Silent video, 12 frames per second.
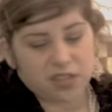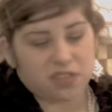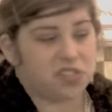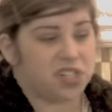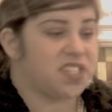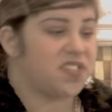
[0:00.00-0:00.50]
You
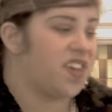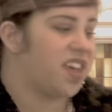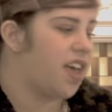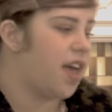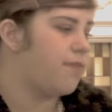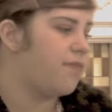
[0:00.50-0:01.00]
dress for
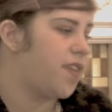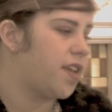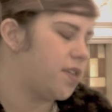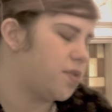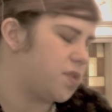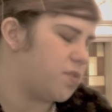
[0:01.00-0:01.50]

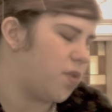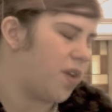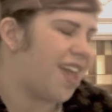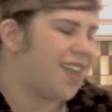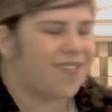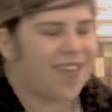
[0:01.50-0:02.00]
comfort, you smoke
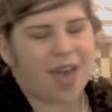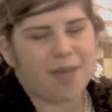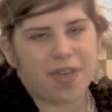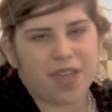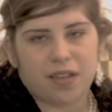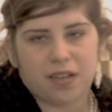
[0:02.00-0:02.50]
out of
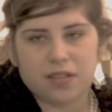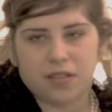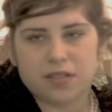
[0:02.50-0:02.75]
habit.